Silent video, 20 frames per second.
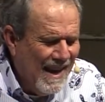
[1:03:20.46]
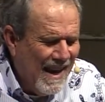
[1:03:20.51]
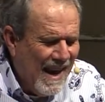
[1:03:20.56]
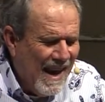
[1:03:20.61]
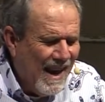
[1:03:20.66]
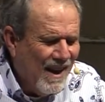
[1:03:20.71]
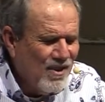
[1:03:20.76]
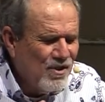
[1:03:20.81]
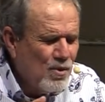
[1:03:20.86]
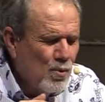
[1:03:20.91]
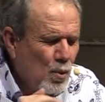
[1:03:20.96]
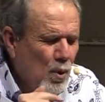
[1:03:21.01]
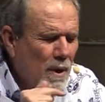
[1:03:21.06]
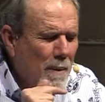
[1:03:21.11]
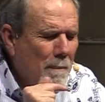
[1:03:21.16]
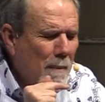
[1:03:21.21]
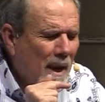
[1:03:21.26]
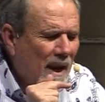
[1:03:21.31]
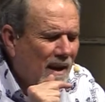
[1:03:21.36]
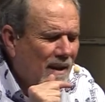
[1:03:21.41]
as we
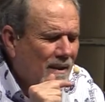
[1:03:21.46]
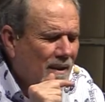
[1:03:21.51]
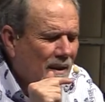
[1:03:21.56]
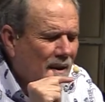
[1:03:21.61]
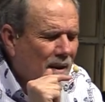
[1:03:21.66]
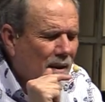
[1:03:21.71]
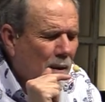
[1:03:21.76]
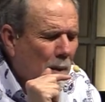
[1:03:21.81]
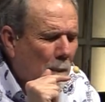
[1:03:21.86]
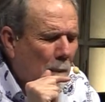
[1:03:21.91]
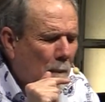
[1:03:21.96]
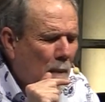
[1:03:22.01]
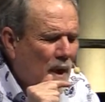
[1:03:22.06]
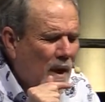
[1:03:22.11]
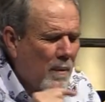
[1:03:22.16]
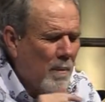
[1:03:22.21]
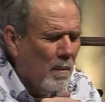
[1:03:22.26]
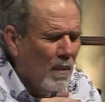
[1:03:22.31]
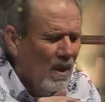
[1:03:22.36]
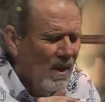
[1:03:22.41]
make the
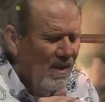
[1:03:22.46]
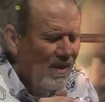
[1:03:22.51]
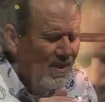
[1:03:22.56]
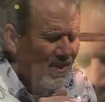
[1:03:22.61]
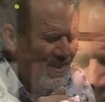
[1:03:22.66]
commitment